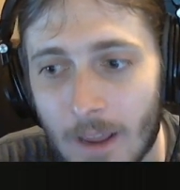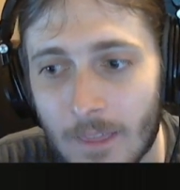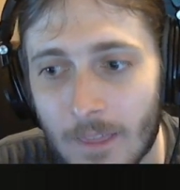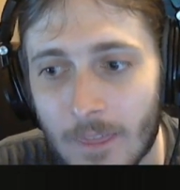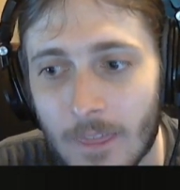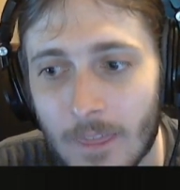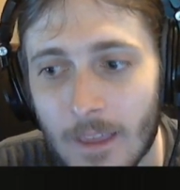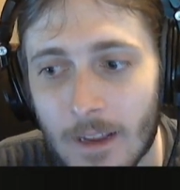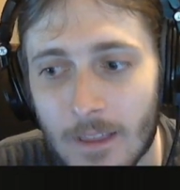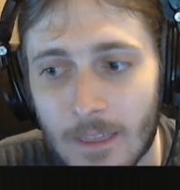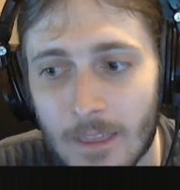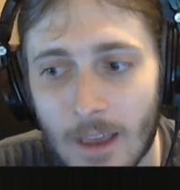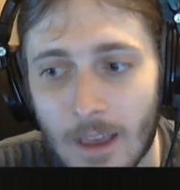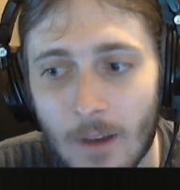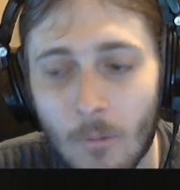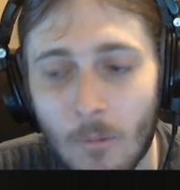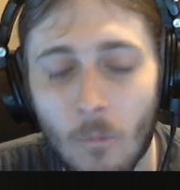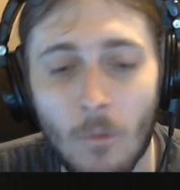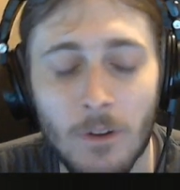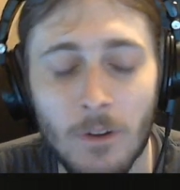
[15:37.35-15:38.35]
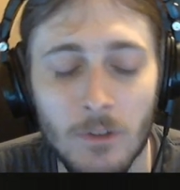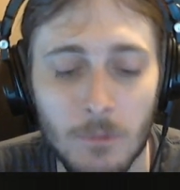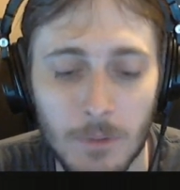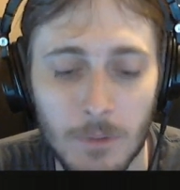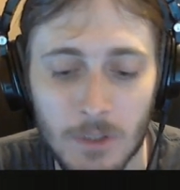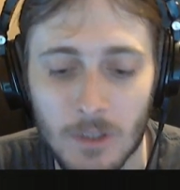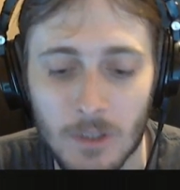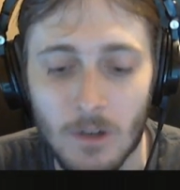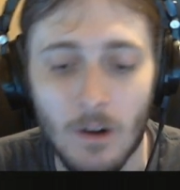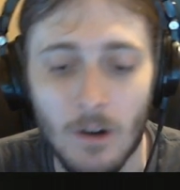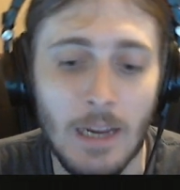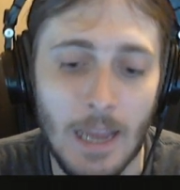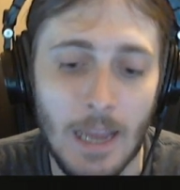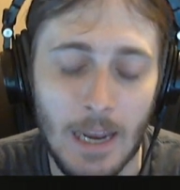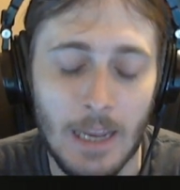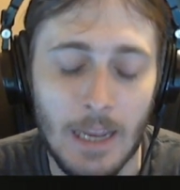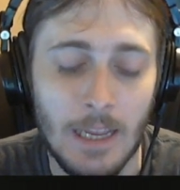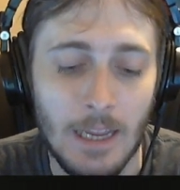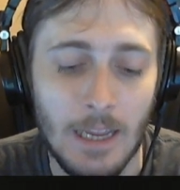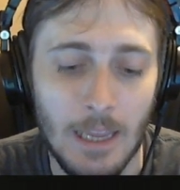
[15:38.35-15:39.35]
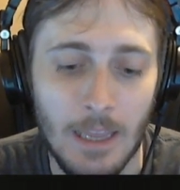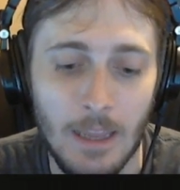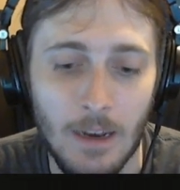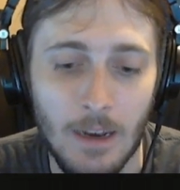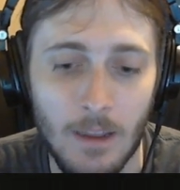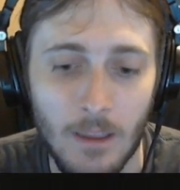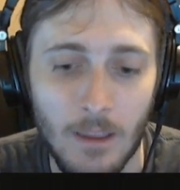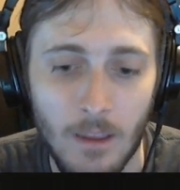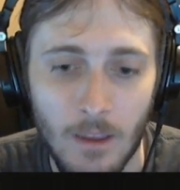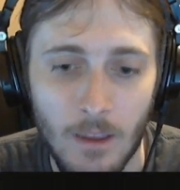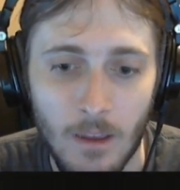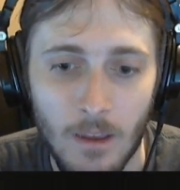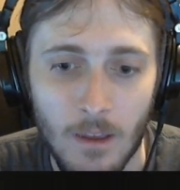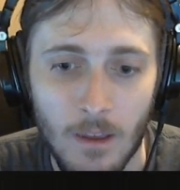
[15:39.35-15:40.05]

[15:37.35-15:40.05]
and I think that once we start getting in